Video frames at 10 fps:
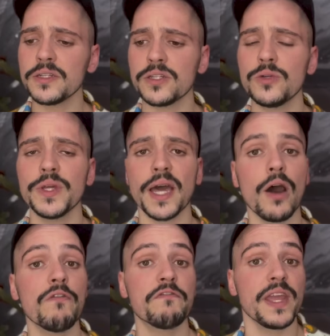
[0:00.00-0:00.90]
to do with
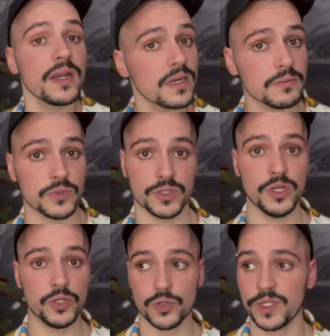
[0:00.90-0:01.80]
how fandoms
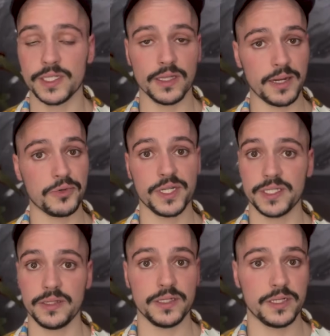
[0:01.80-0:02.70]
treat celebrities
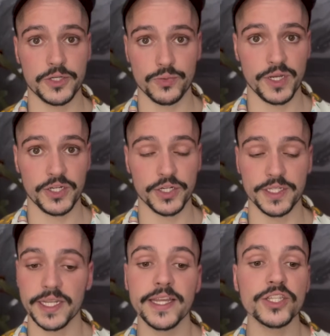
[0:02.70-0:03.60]
in these
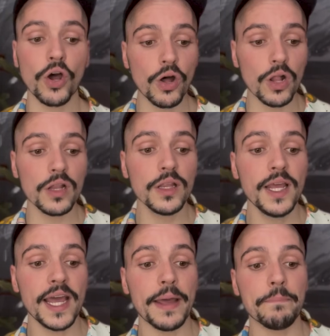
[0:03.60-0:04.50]
situations. It's all
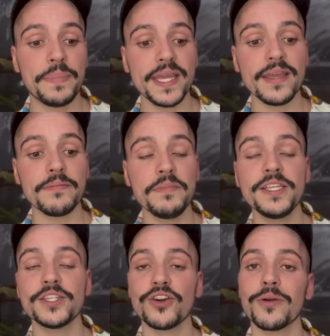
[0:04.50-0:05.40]
a big
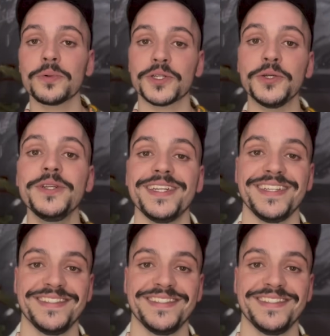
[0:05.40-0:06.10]
missed opportunity.